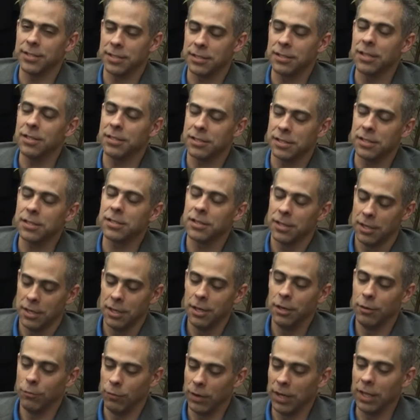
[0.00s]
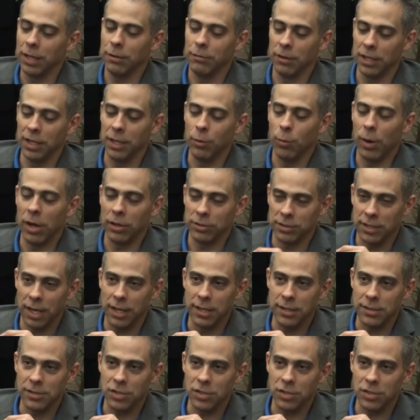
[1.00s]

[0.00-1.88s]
It's, it's really, really well done.